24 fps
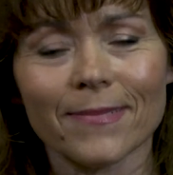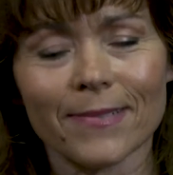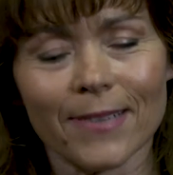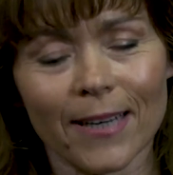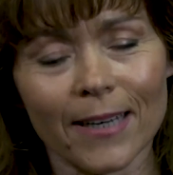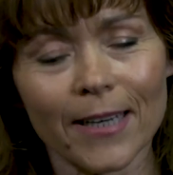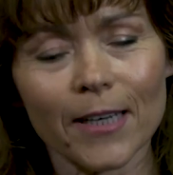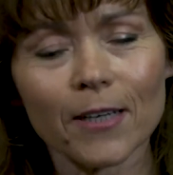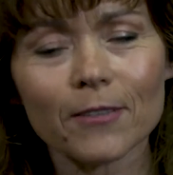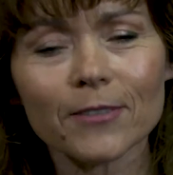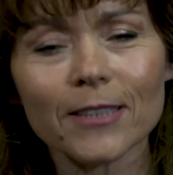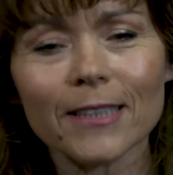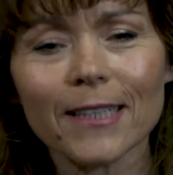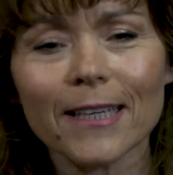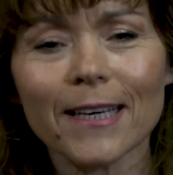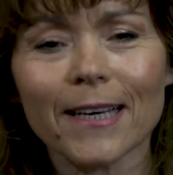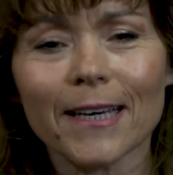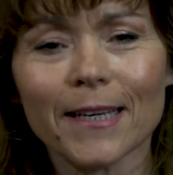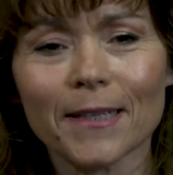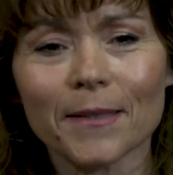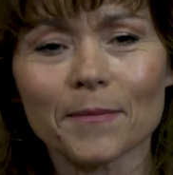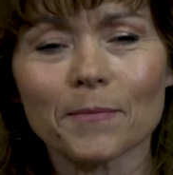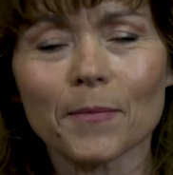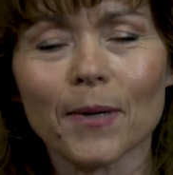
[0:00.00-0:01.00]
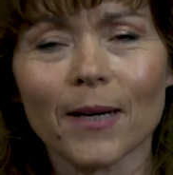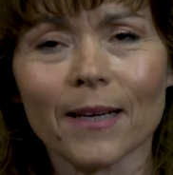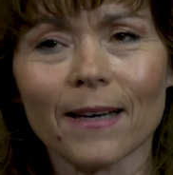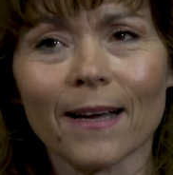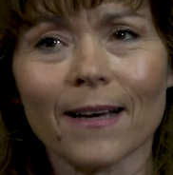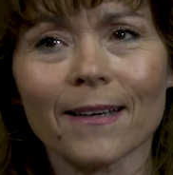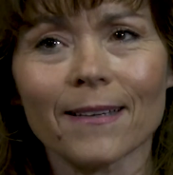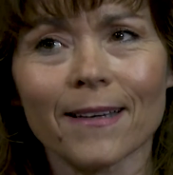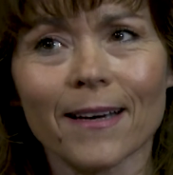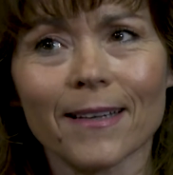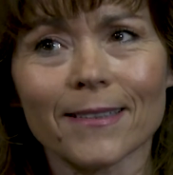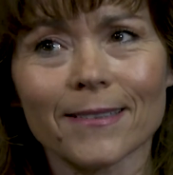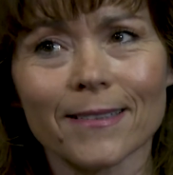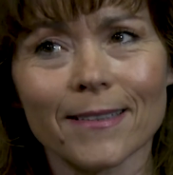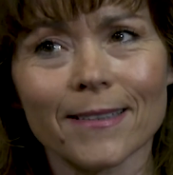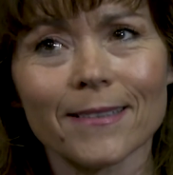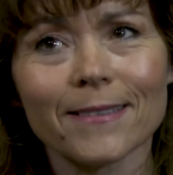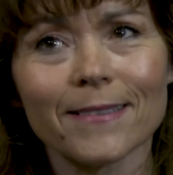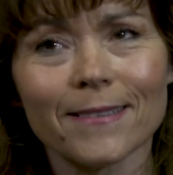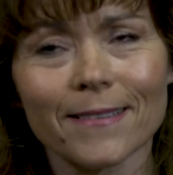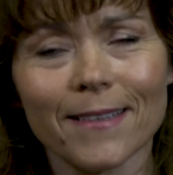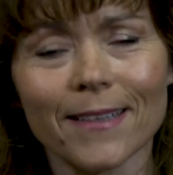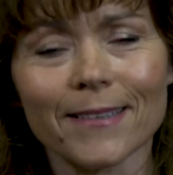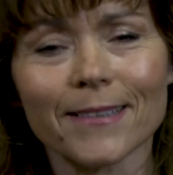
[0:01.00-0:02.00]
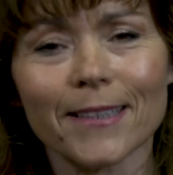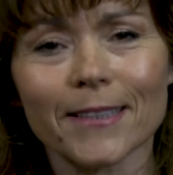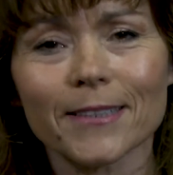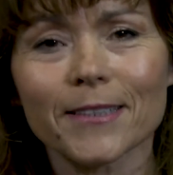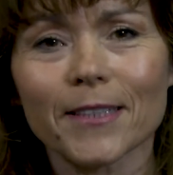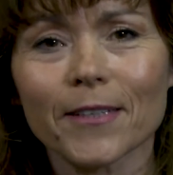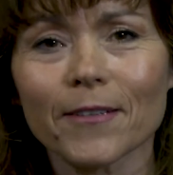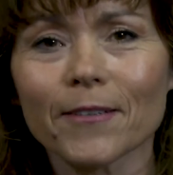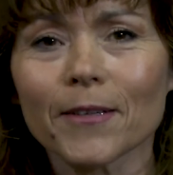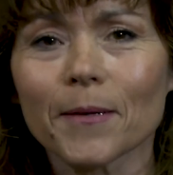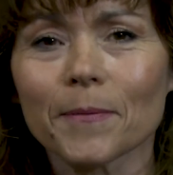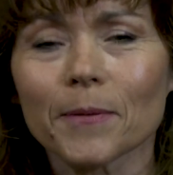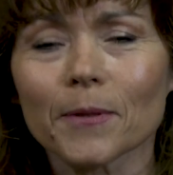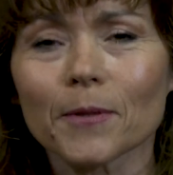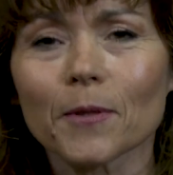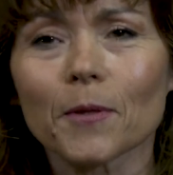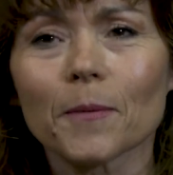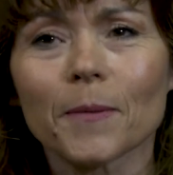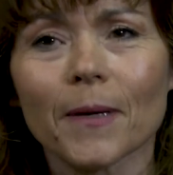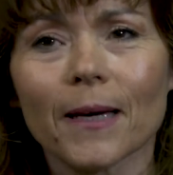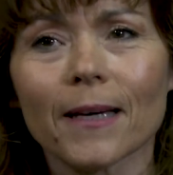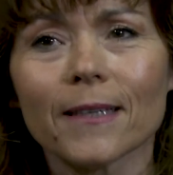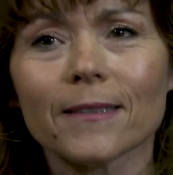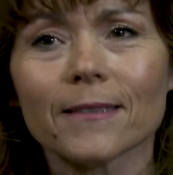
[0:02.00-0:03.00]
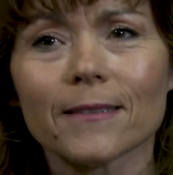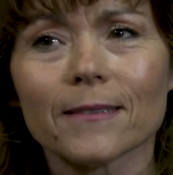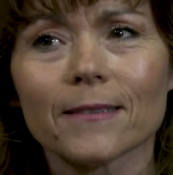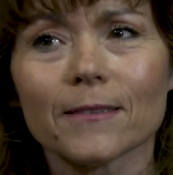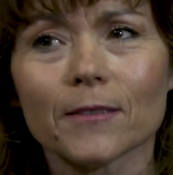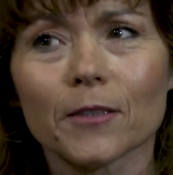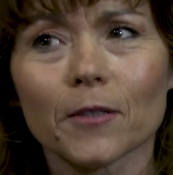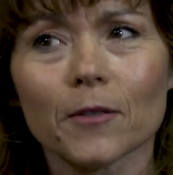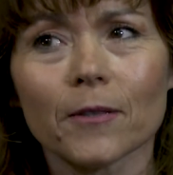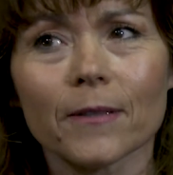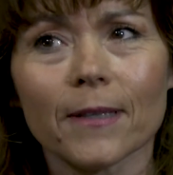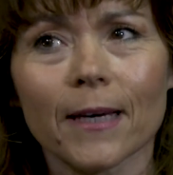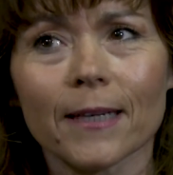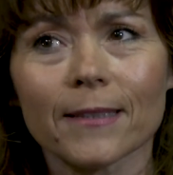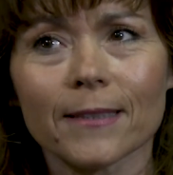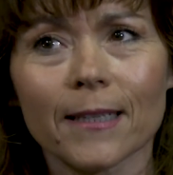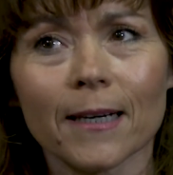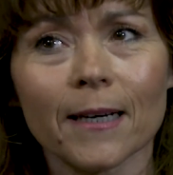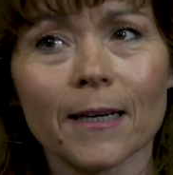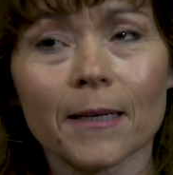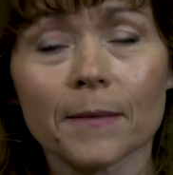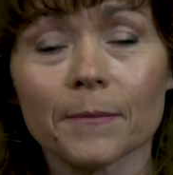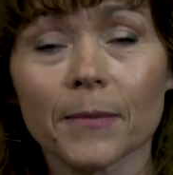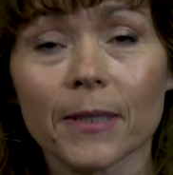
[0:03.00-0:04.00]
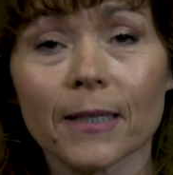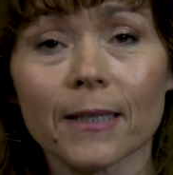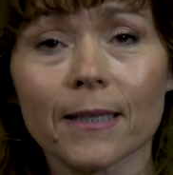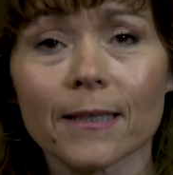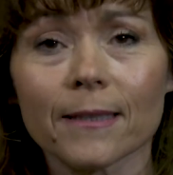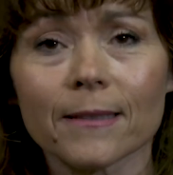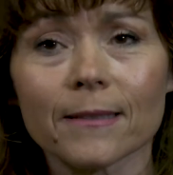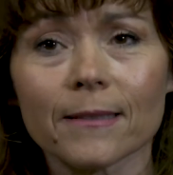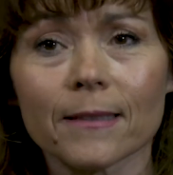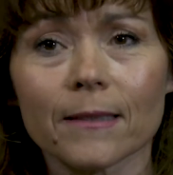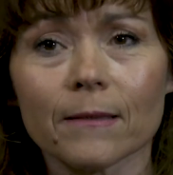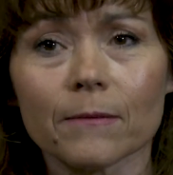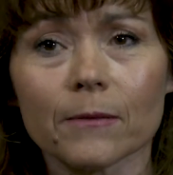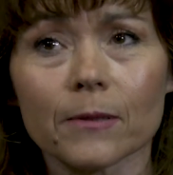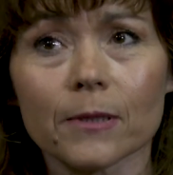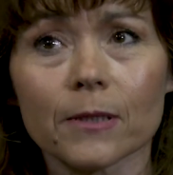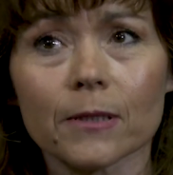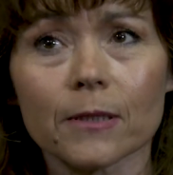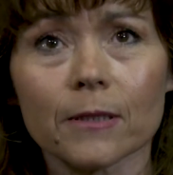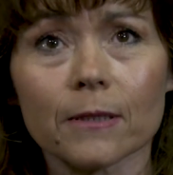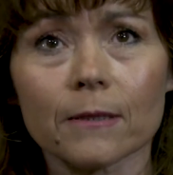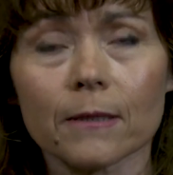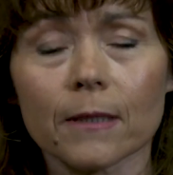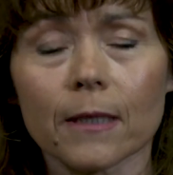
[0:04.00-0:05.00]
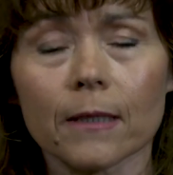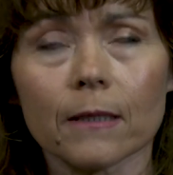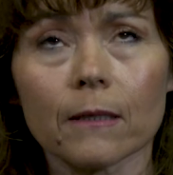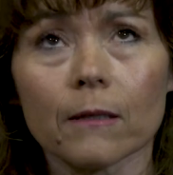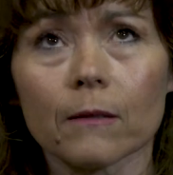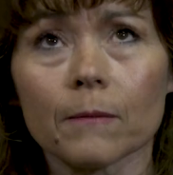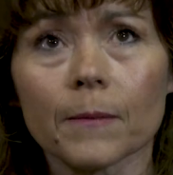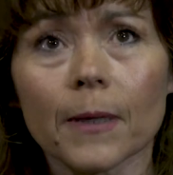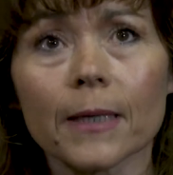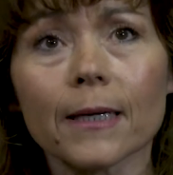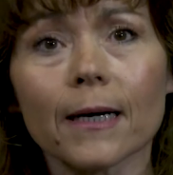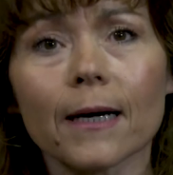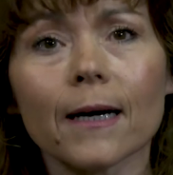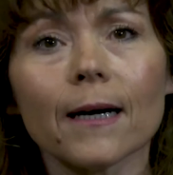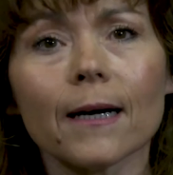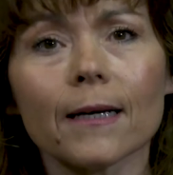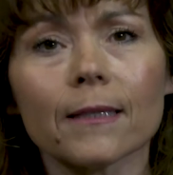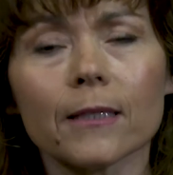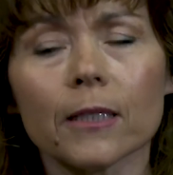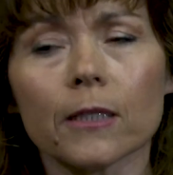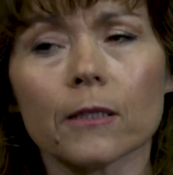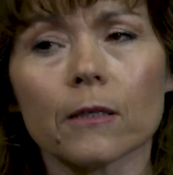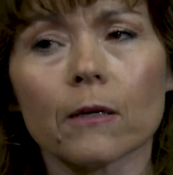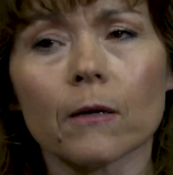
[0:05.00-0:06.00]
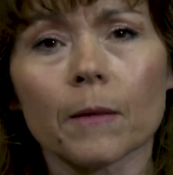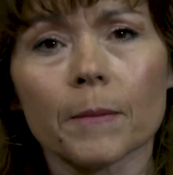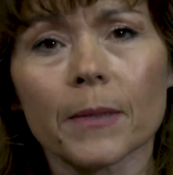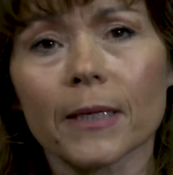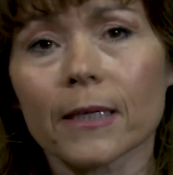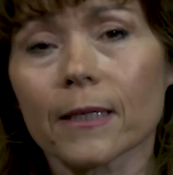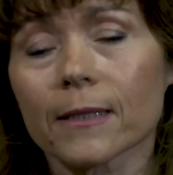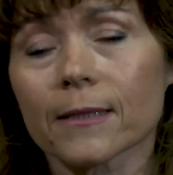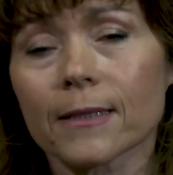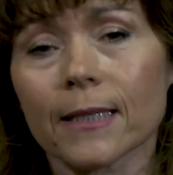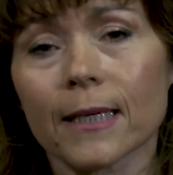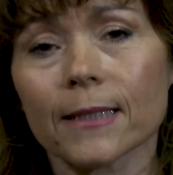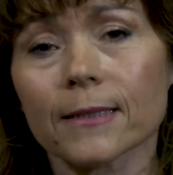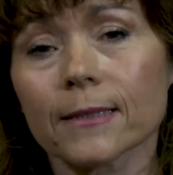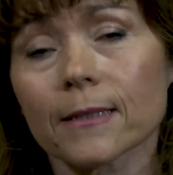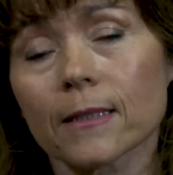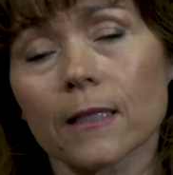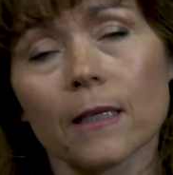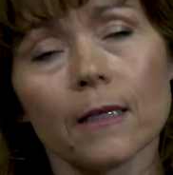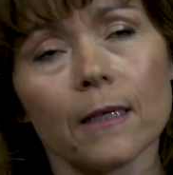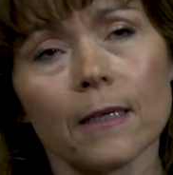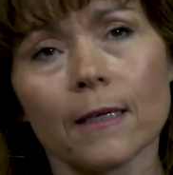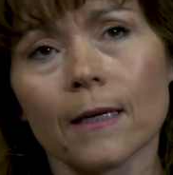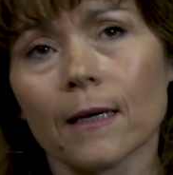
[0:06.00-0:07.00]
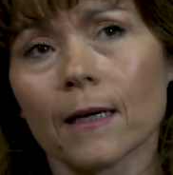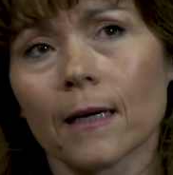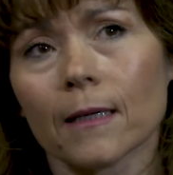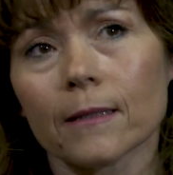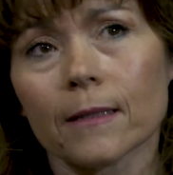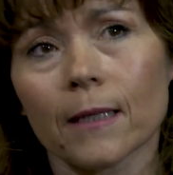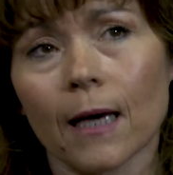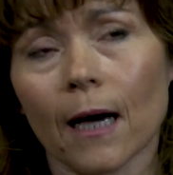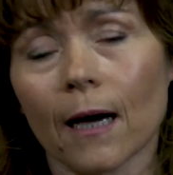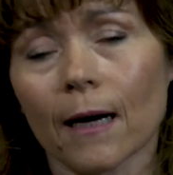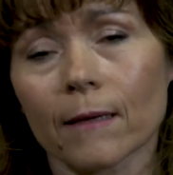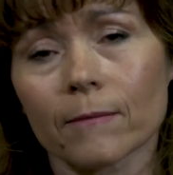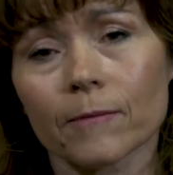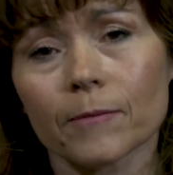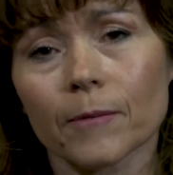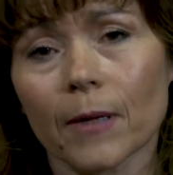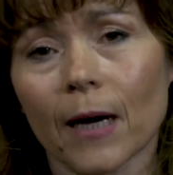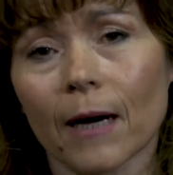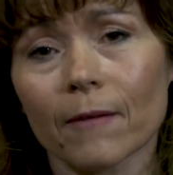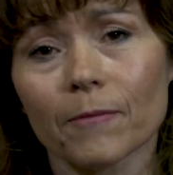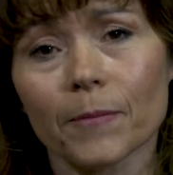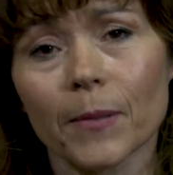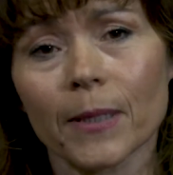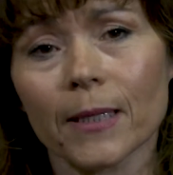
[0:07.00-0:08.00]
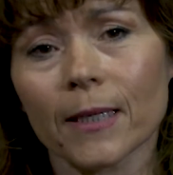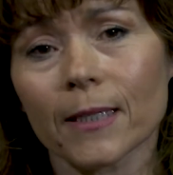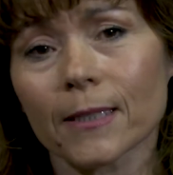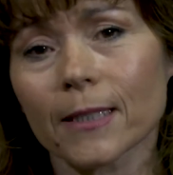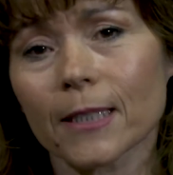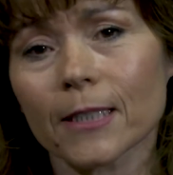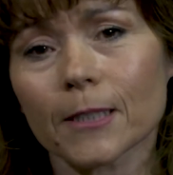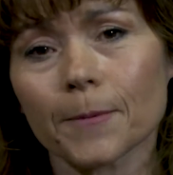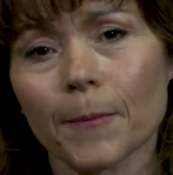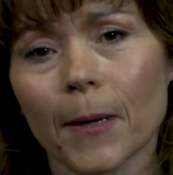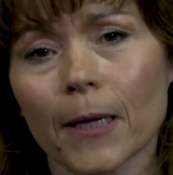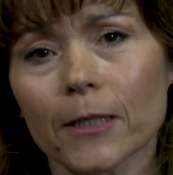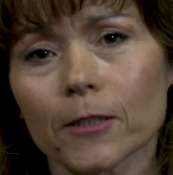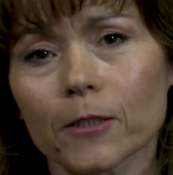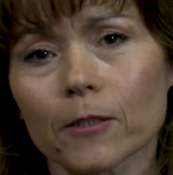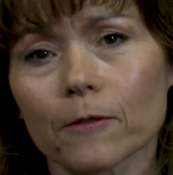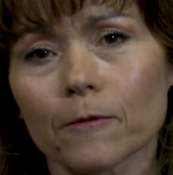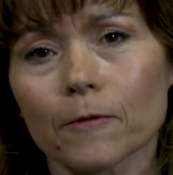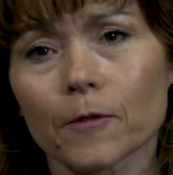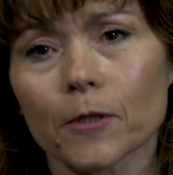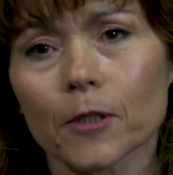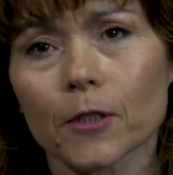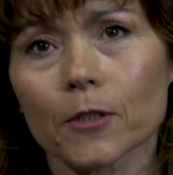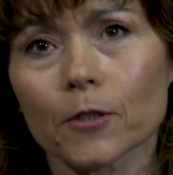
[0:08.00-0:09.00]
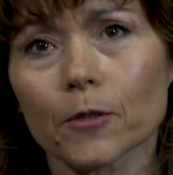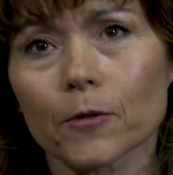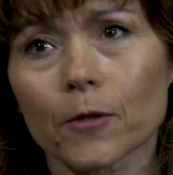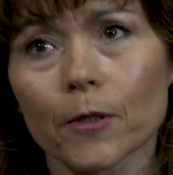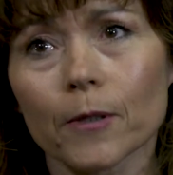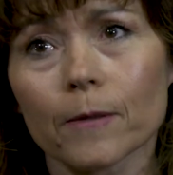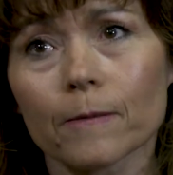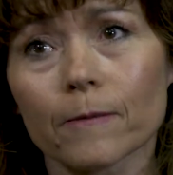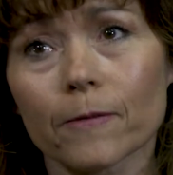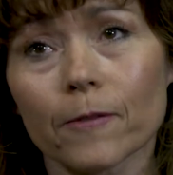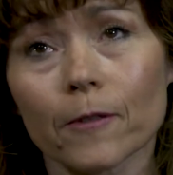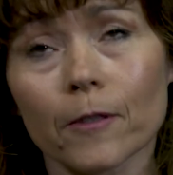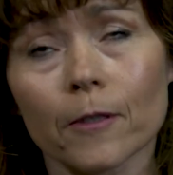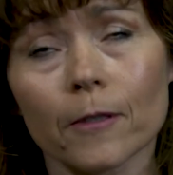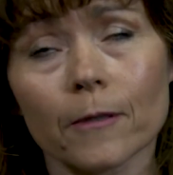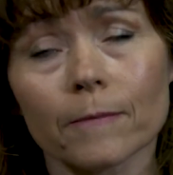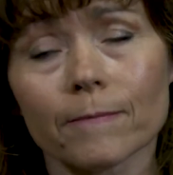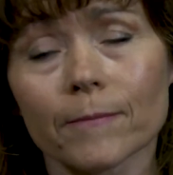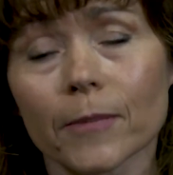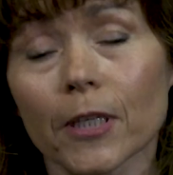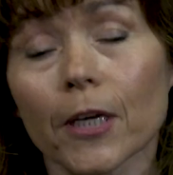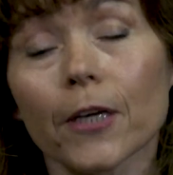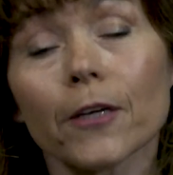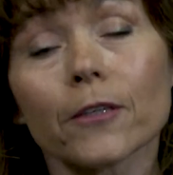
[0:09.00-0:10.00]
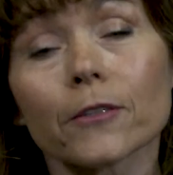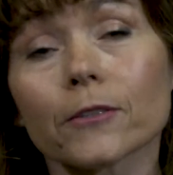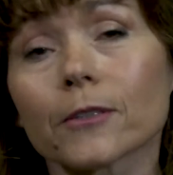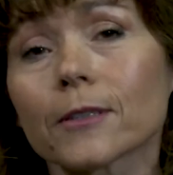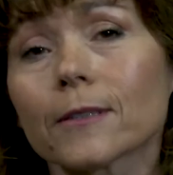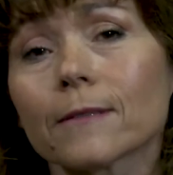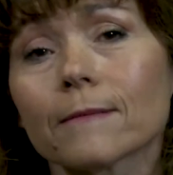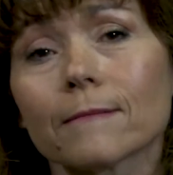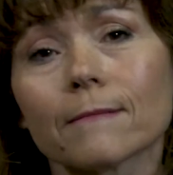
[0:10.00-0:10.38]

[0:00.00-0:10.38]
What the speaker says: held it in, but I did tear up a little bit during that time because it was just like, oh my God, you know, I mean, because I've been a dispatcher for this group for years.